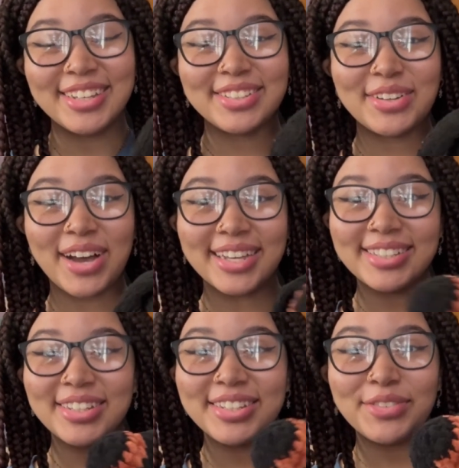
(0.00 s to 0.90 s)
So I
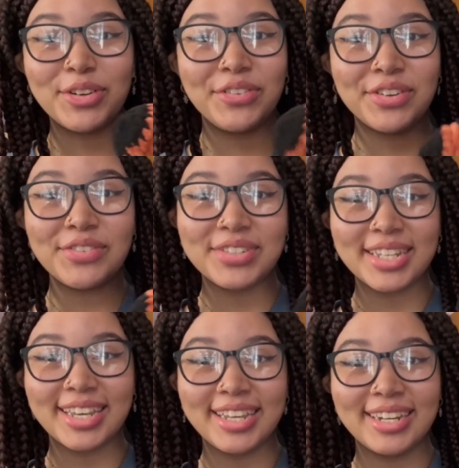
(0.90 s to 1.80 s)
sell these for
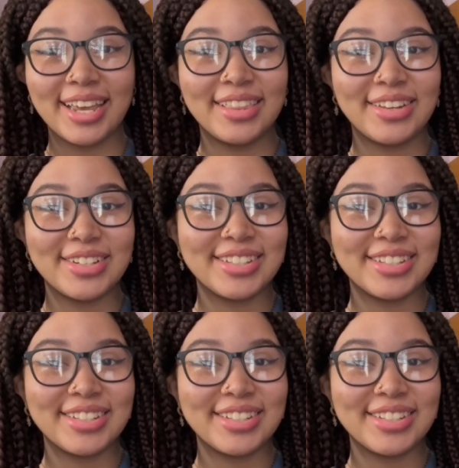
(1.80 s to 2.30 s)
$15 and